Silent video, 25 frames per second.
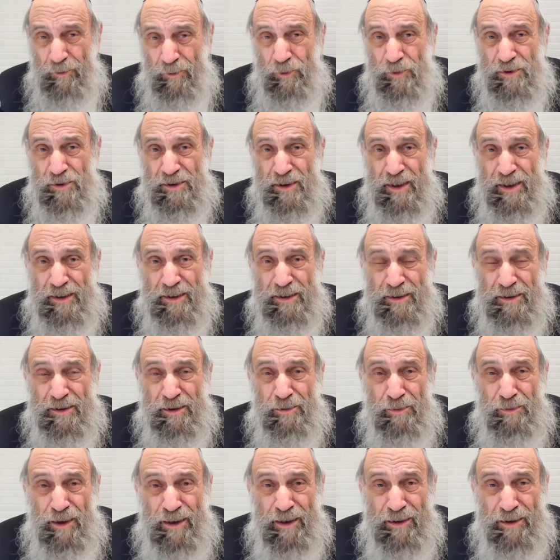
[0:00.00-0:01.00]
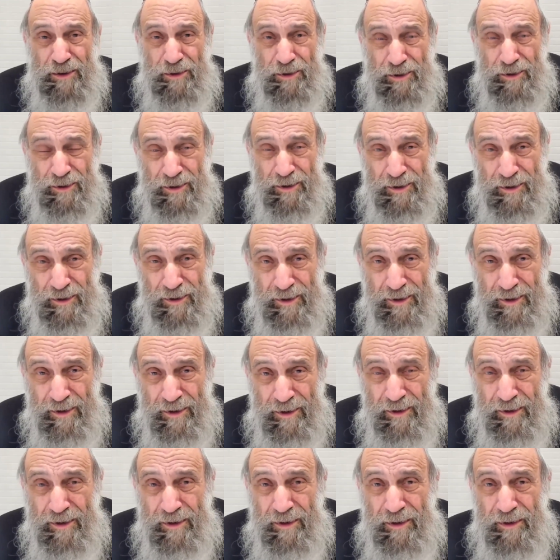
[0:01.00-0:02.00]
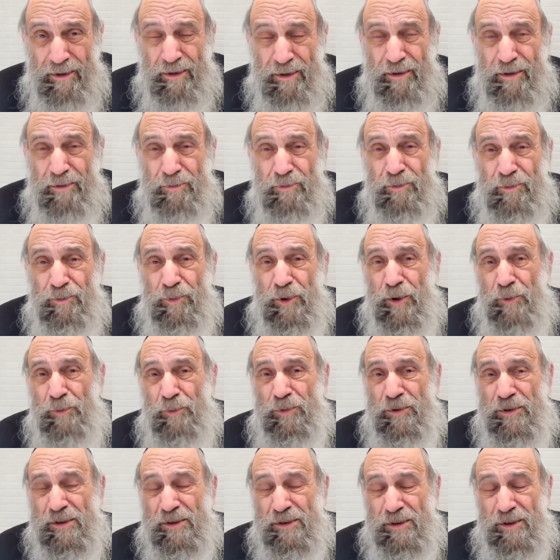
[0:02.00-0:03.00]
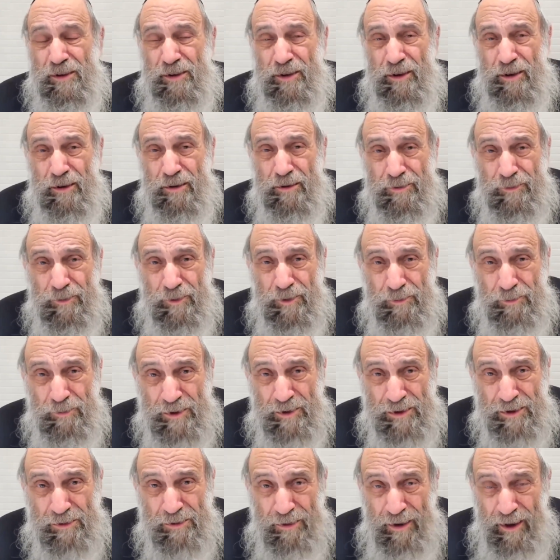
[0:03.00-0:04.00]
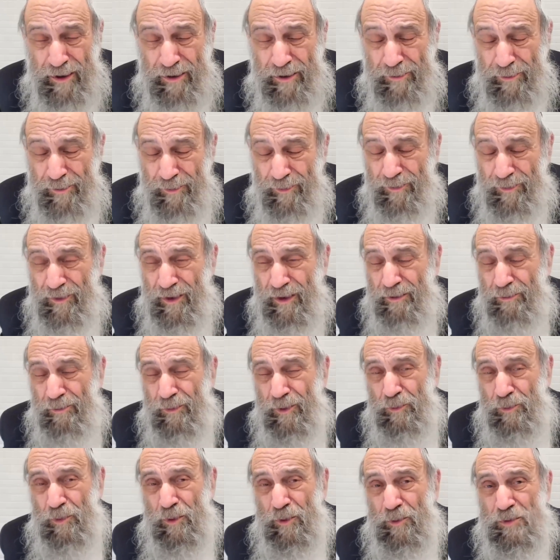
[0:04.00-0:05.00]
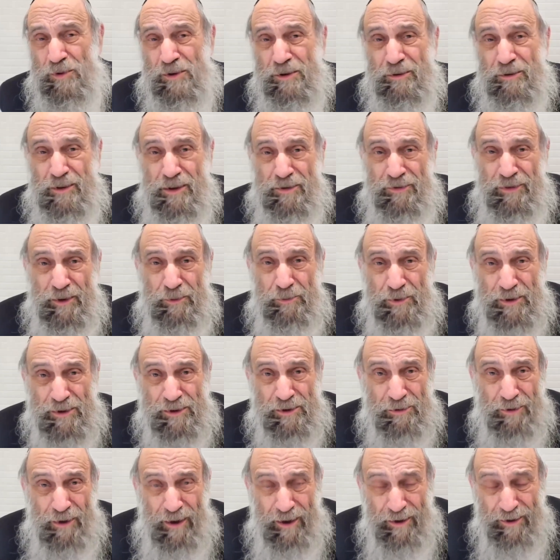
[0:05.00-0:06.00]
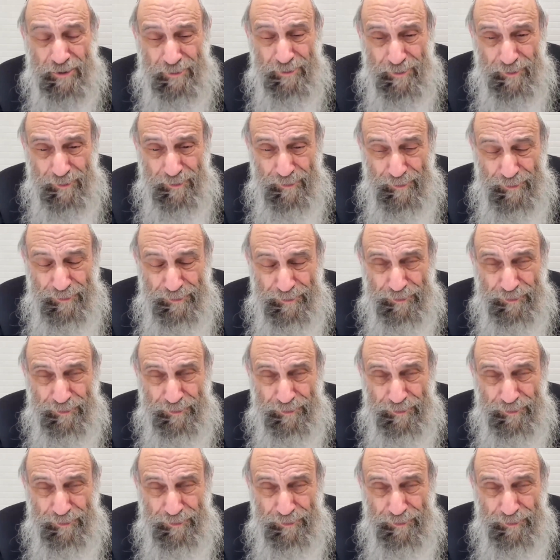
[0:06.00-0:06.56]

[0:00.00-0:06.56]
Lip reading: But that's the main purpose of Mitzrayim, the purpose of leaving Mitzrayim.